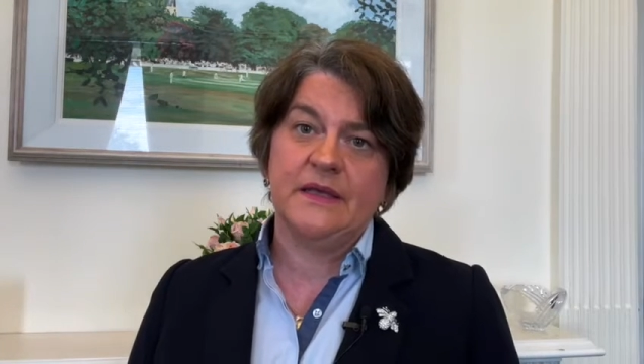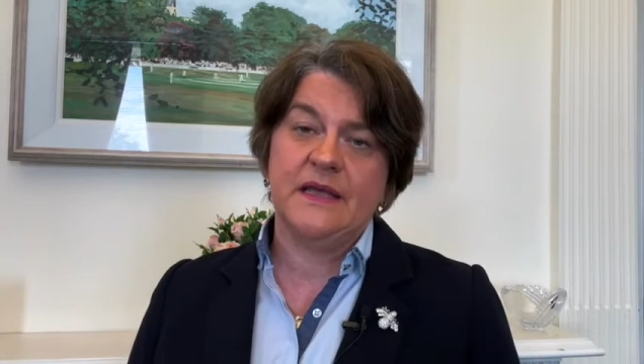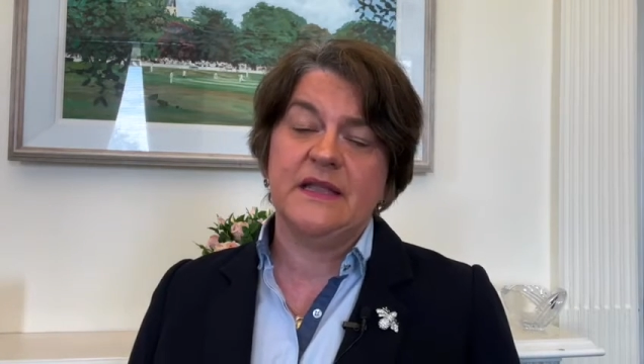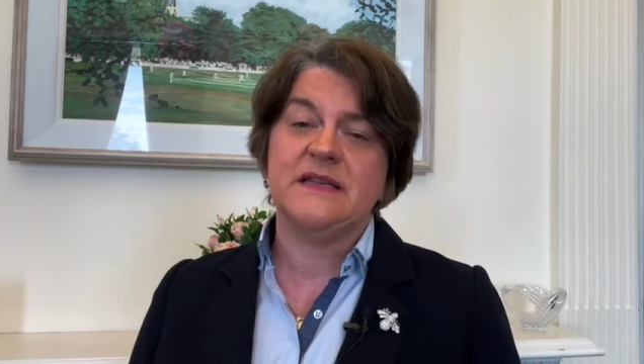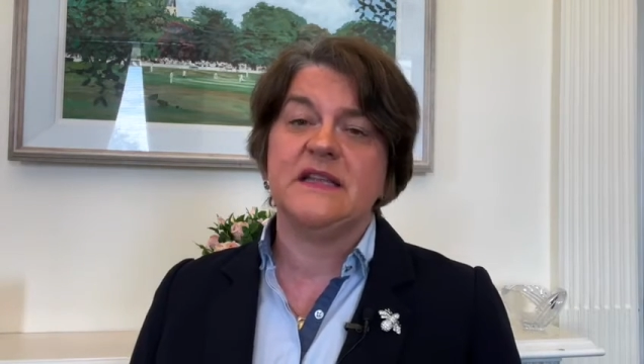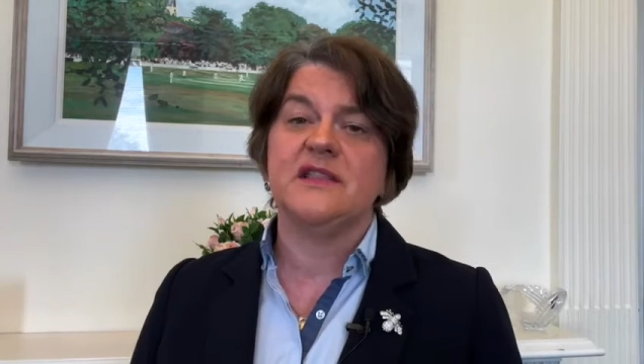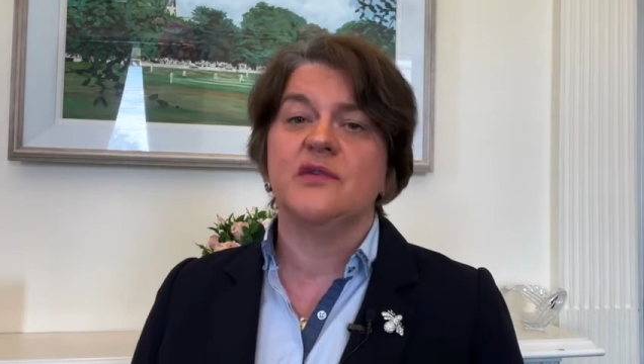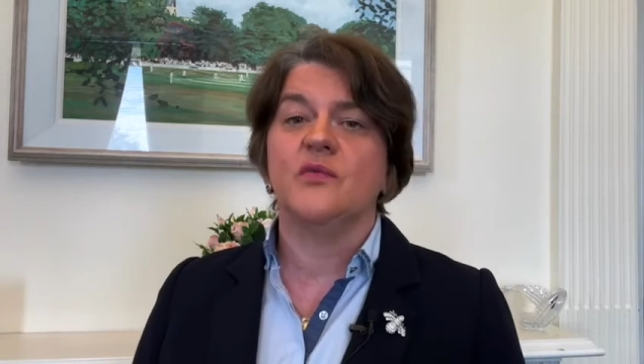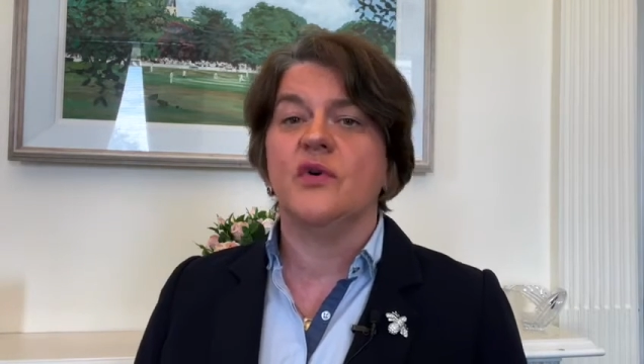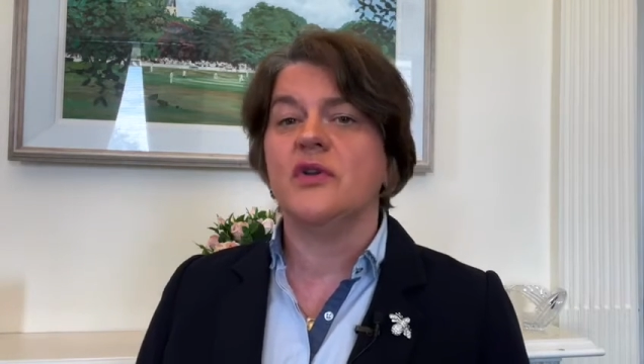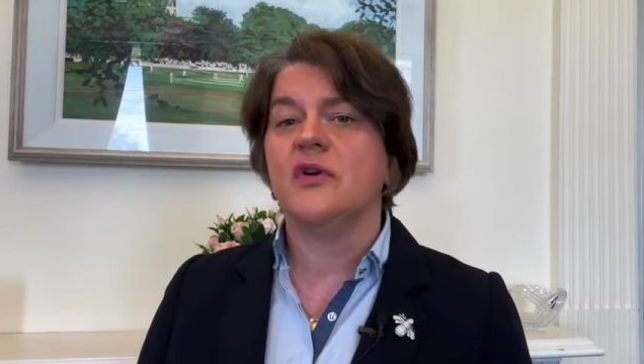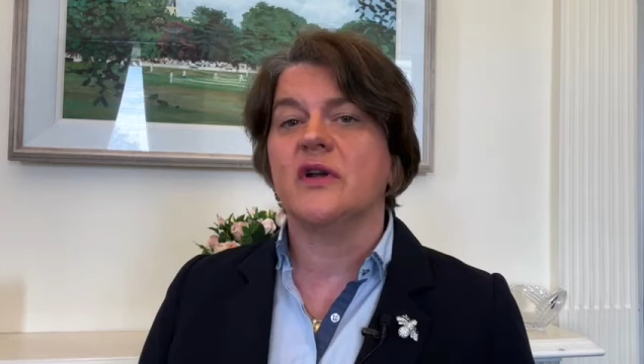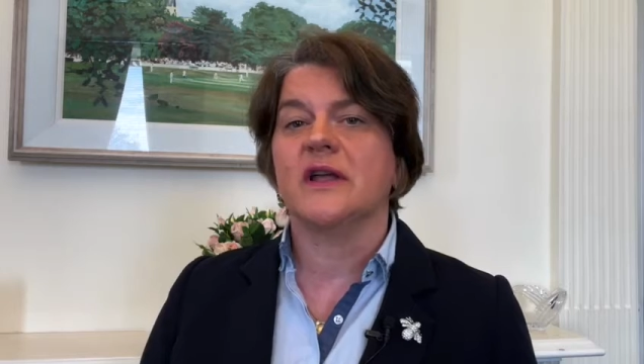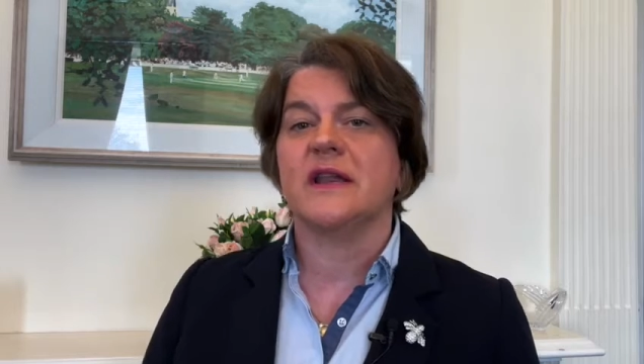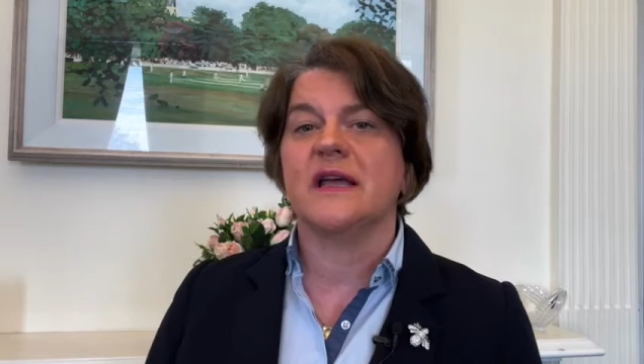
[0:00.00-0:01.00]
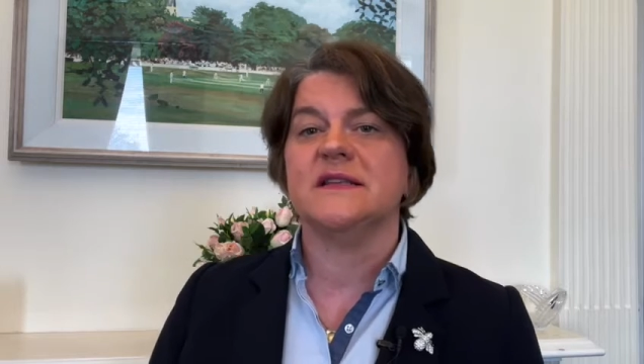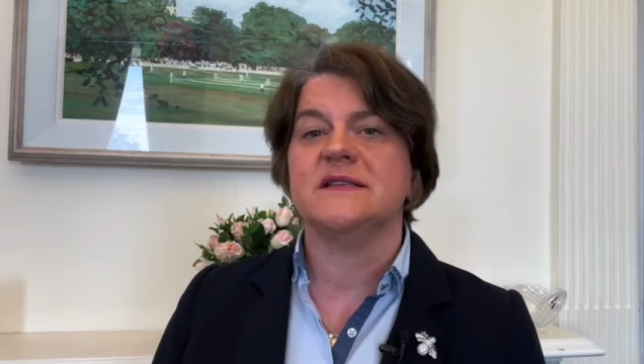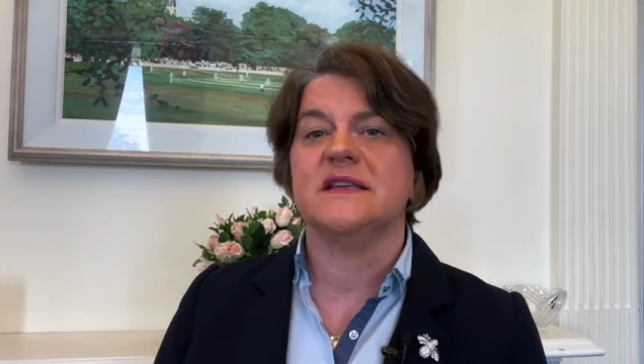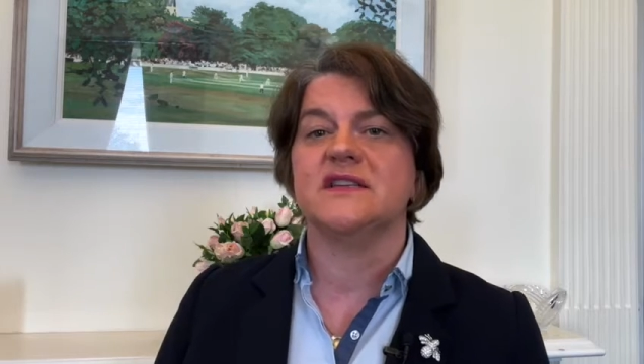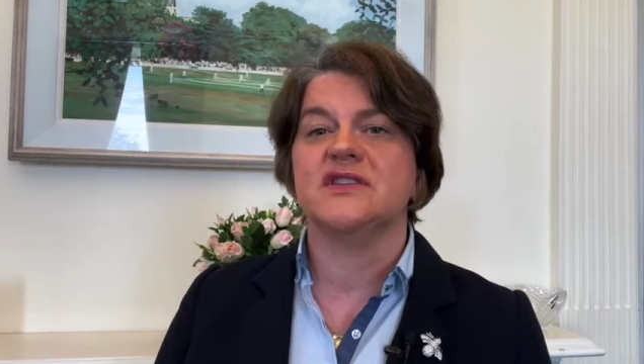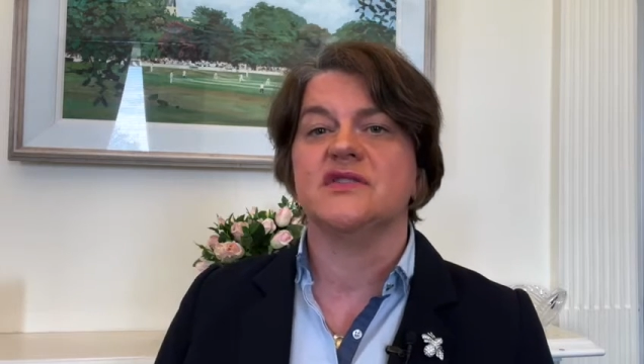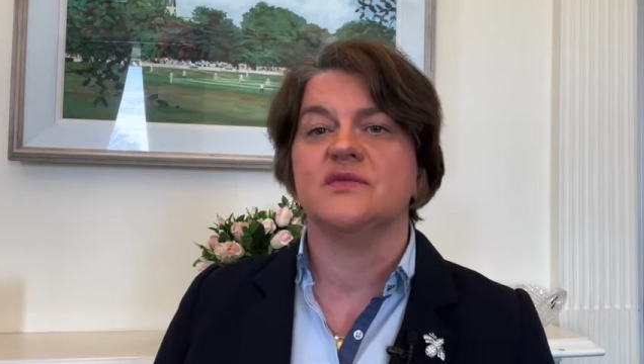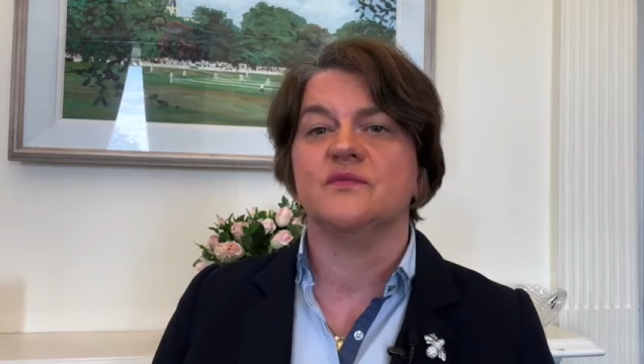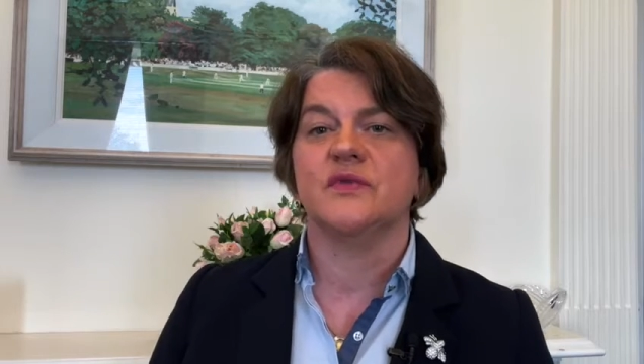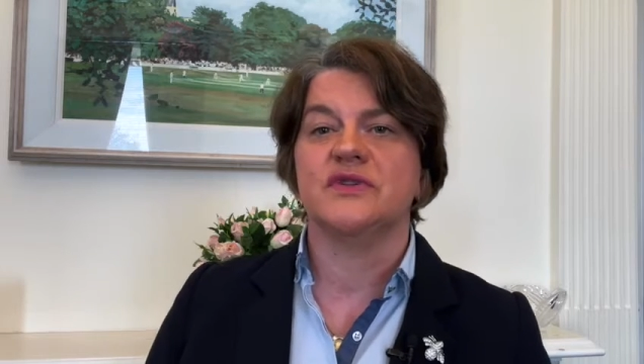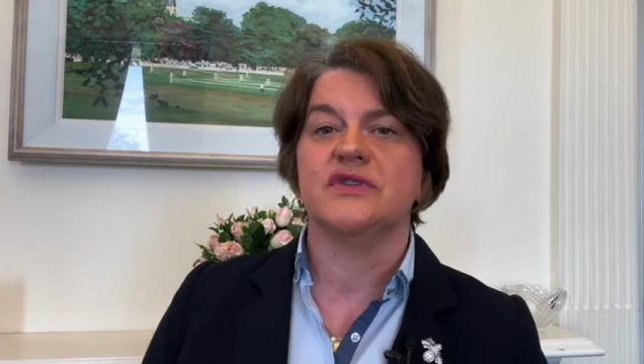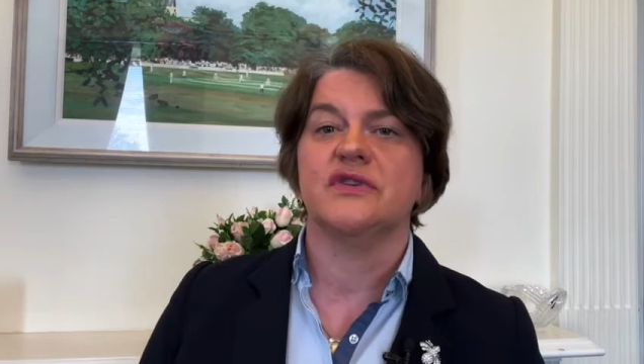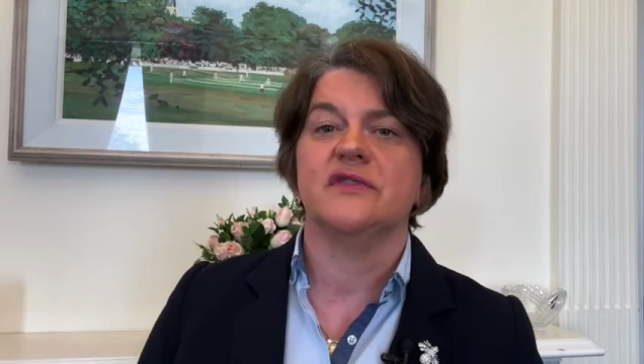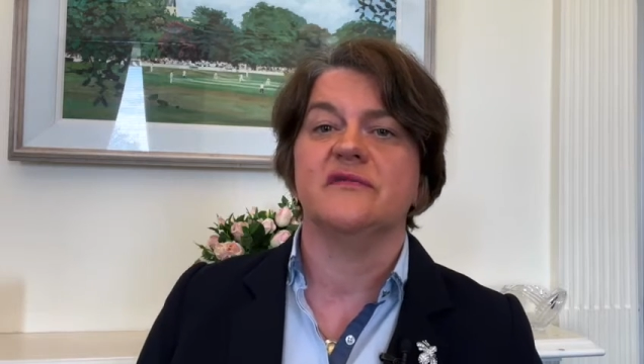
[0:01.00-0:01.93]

Indeed, the one organisation which should